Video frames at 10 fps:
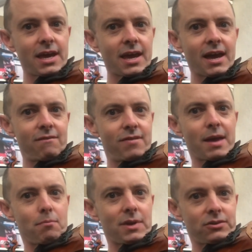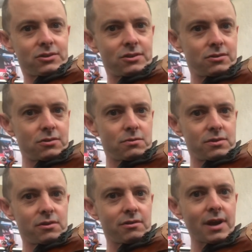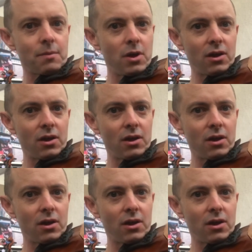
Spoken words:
have that much to do with your arm.